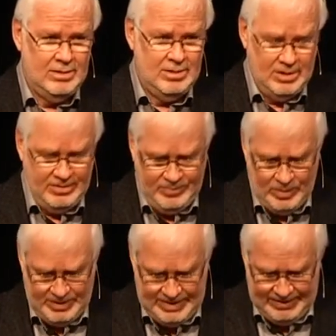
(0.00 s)
of
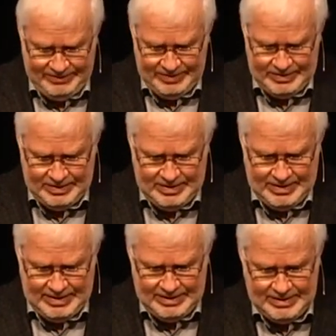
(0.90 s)
what David
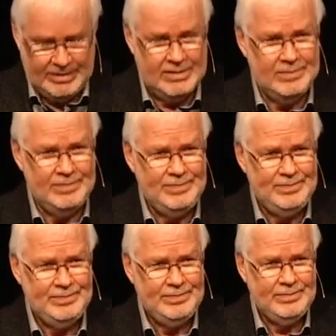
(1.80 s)
had done.
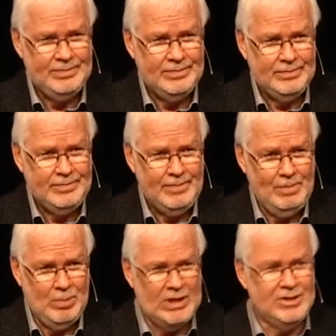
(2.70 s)

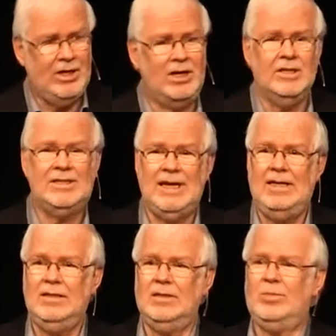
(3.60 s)
Because God
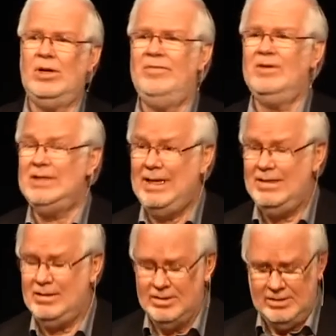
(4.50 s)
sent the prophet
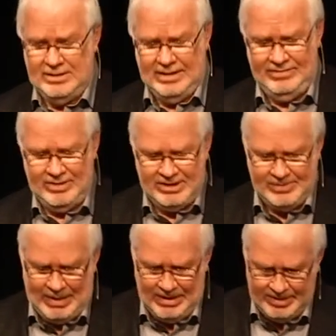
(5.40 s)
Nathan to David to
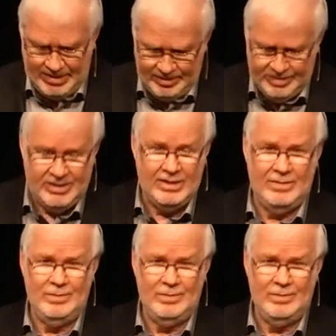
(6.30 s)
spell it out to him.